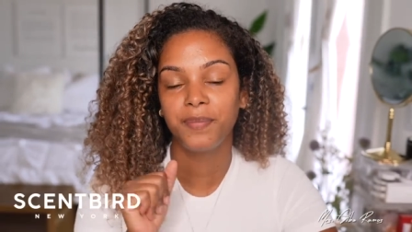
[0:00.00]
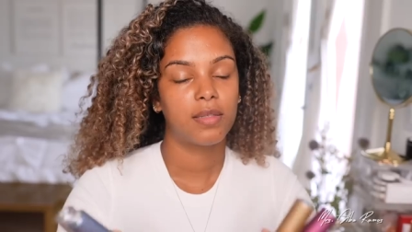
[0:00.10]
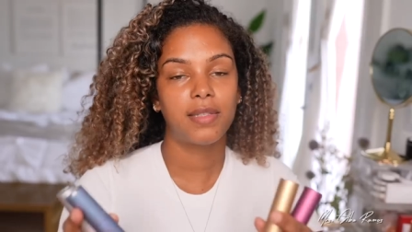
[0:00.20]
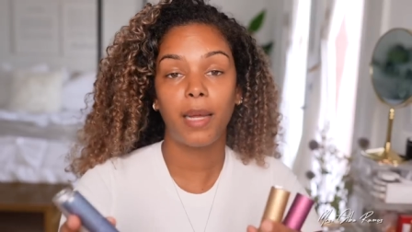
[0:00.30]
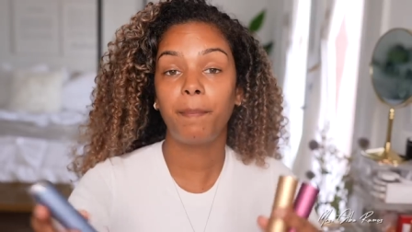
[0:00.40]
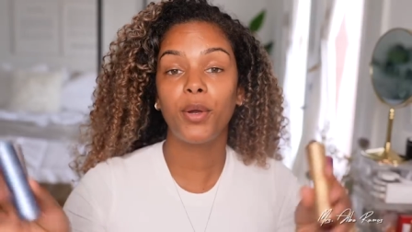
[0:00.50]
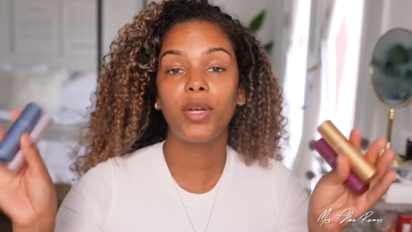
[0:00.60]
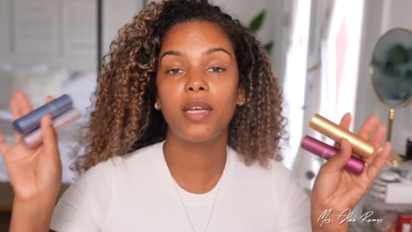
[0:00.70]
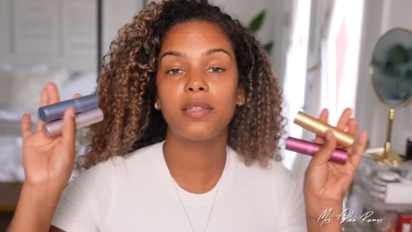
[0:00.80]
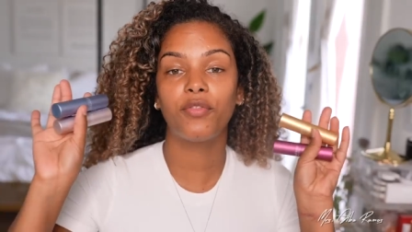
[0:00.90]
Scentbird
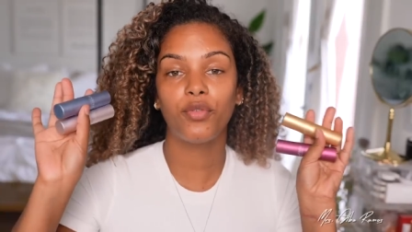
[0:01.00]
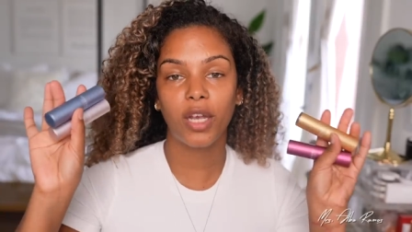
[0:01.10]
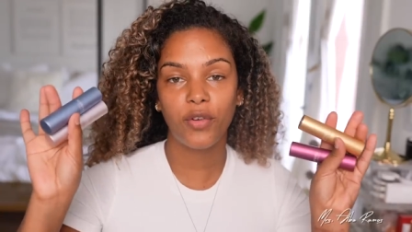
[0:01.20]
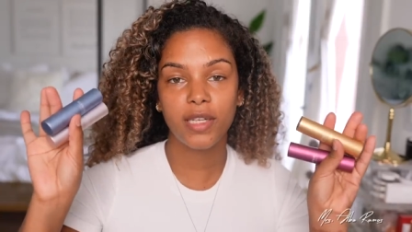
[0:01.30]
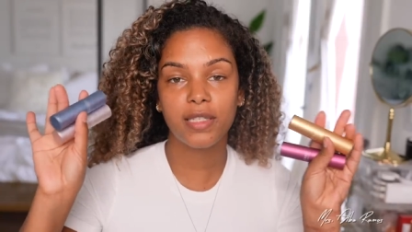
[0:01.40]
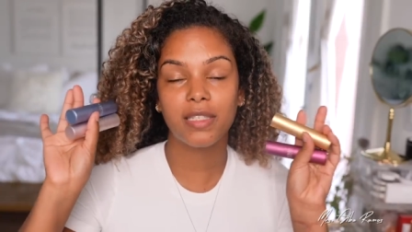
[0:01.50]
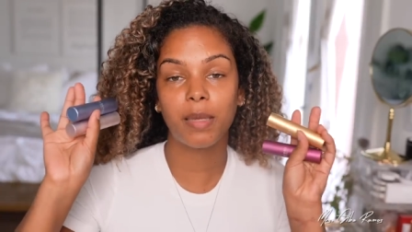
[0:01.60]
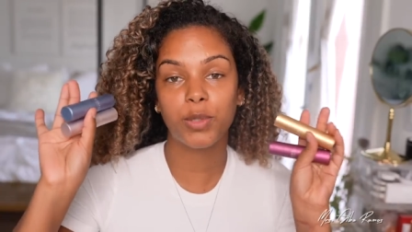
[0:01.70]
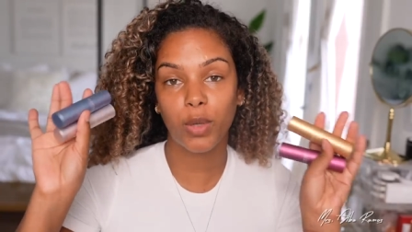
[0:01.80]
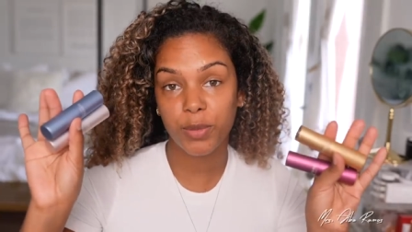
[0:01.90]
is a fragrance
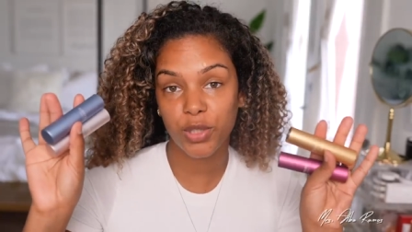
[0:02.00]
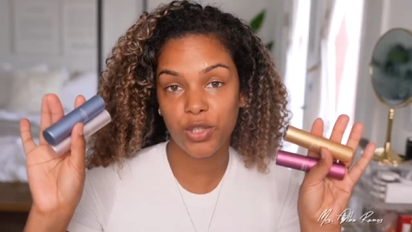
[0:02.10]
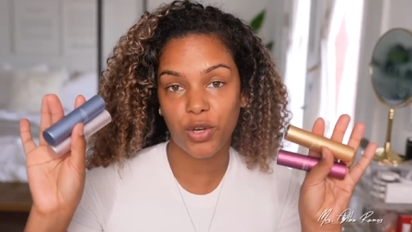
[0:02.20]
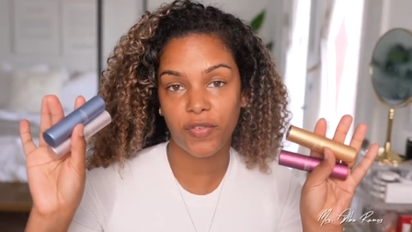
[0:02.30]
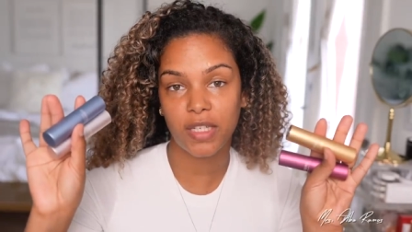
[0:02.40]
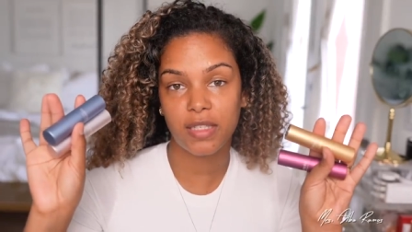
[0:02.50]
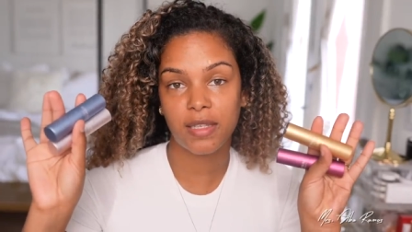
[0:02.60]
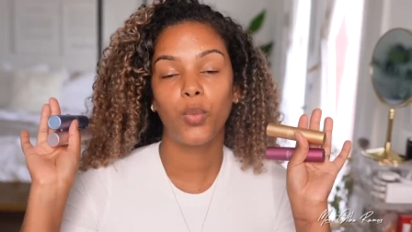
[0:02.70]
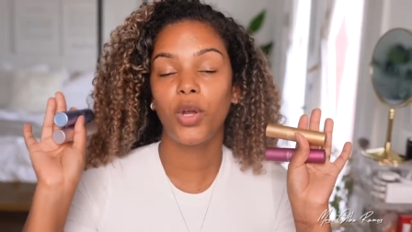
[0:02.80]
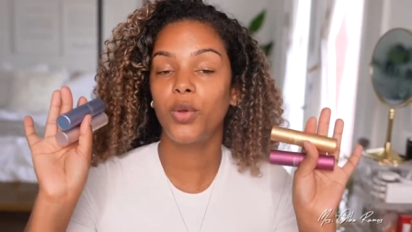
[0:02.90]
subscription service
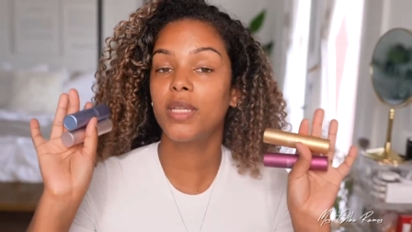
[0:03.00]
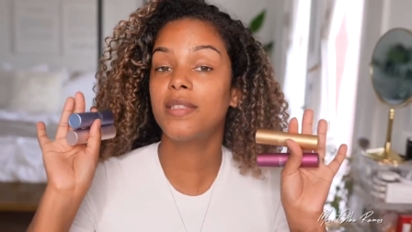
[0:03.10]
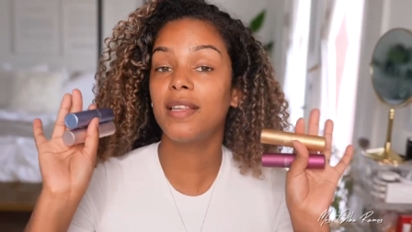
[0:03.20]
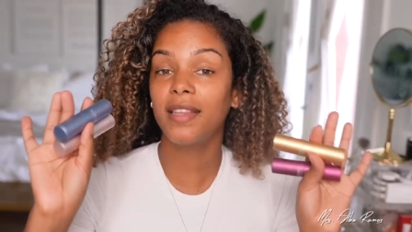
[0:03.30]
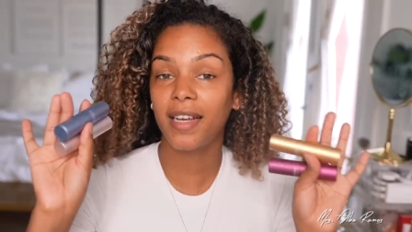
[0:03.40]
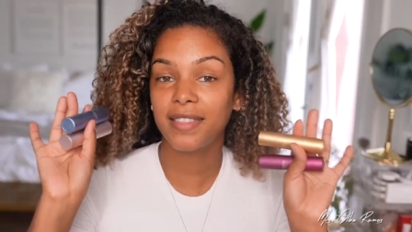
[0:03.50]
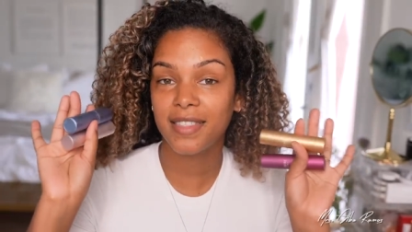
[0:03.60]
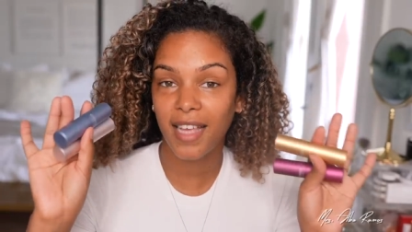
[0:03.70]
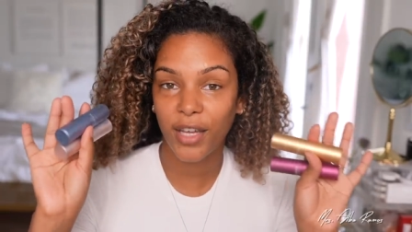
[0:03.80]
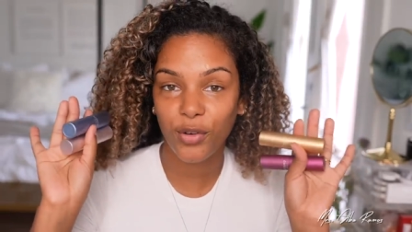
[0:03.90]
where you can select
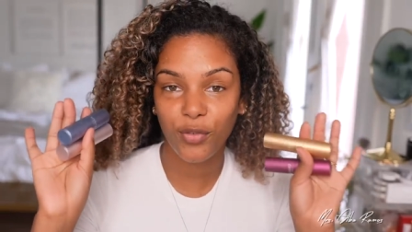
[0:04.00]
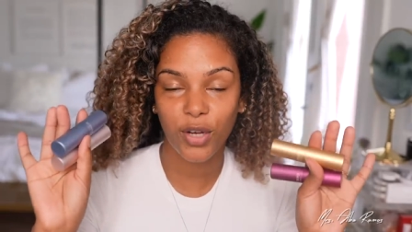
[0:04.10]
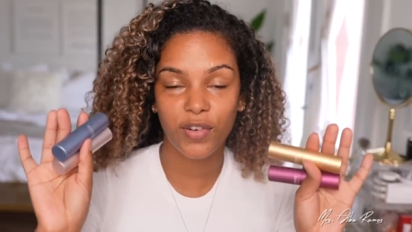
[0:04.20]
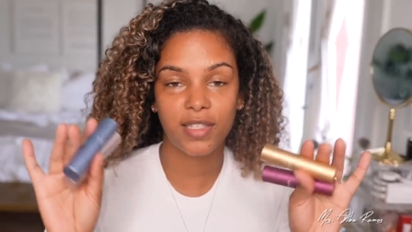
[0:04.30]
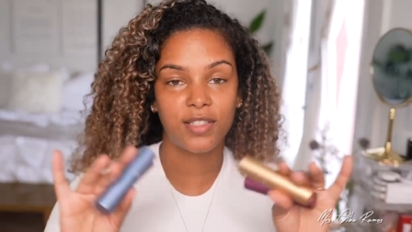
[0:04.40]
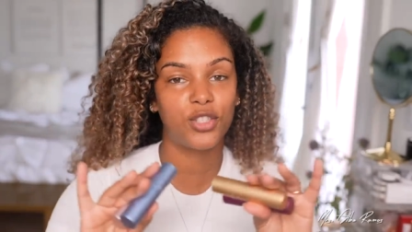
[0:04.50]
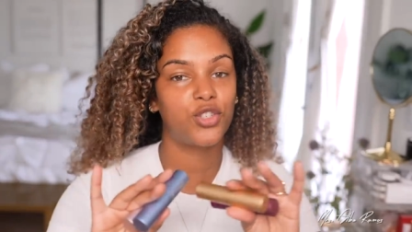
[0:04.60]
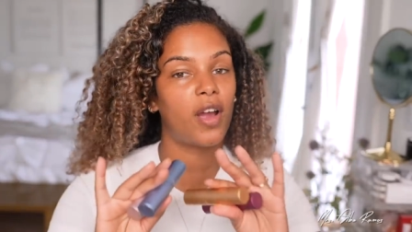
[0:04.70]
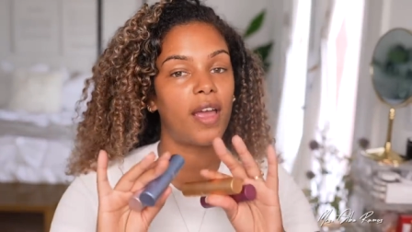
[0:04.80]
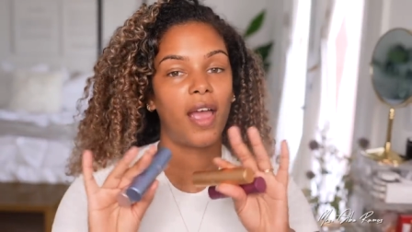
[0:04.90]
designer fragrances to
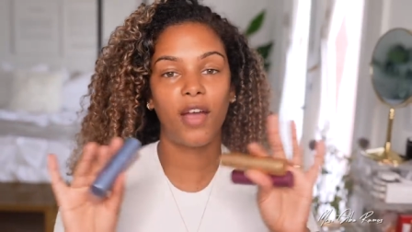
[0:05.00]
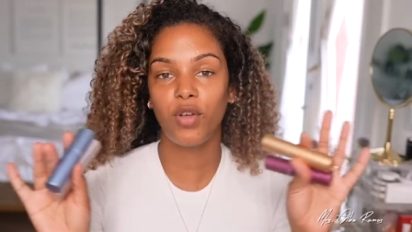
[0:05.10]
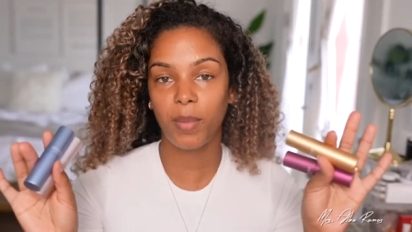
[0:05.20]
try every